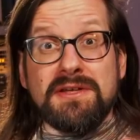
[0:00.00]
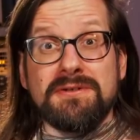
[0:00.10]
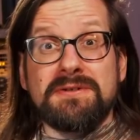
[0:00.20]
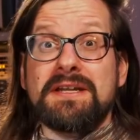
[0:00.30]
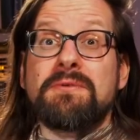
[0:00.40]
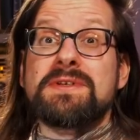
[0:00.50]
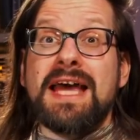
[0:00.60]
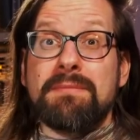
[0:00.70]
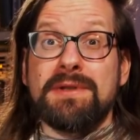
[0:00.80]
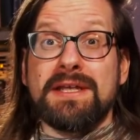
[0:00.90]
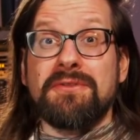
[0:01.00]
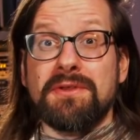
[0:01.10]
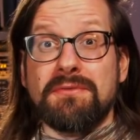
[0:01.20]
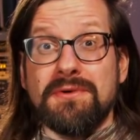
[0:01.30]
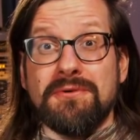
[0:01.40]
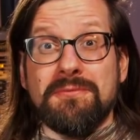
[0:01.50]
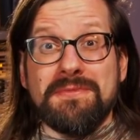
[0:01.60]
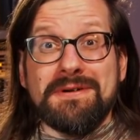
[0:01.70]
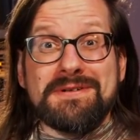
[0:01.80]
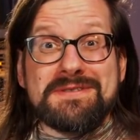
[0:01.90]
good. And it was happening in the
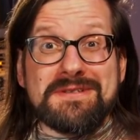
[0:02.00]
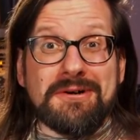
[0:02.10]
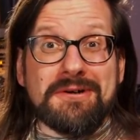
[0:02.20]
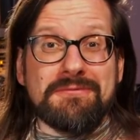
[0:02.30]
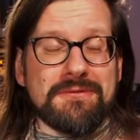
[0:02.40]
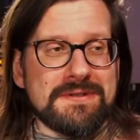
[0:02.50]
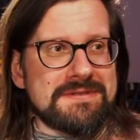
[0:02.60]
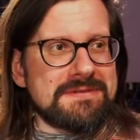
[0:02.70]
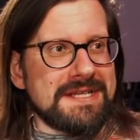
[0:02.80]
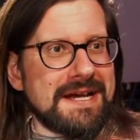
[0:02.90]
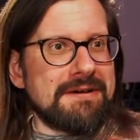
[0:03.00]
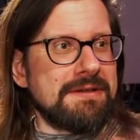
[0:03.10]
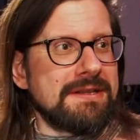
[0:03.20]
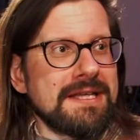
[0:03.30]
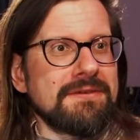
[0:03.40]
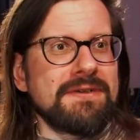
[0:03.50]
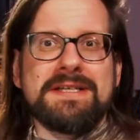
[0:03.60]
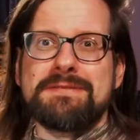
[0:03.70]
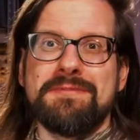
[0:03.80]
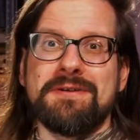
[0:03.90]
room. So it was, a lovely
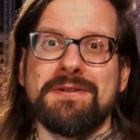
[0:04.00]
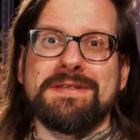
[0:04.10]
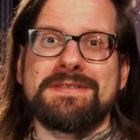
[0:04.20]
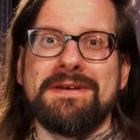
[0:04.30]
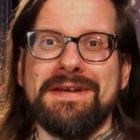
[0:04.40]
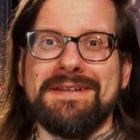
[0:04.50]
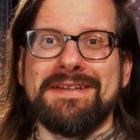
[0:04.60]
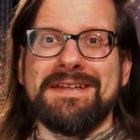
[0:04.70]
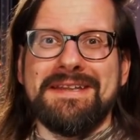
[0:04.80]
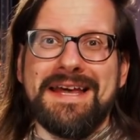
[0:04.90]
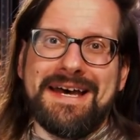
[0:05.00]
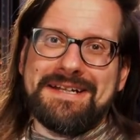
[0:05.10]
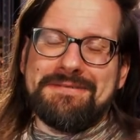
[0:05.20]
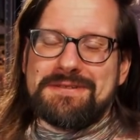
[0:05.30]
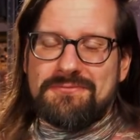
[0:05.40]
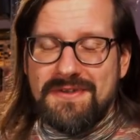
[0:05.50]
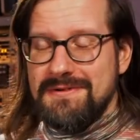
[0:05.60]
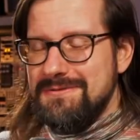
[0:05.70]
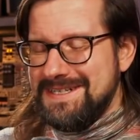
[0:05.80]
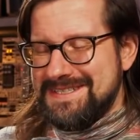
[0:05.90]
experience in that. It was
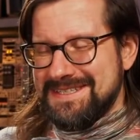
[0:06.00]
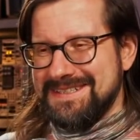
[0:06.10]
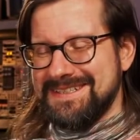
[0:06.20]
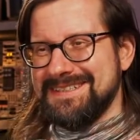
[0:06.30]
very recent.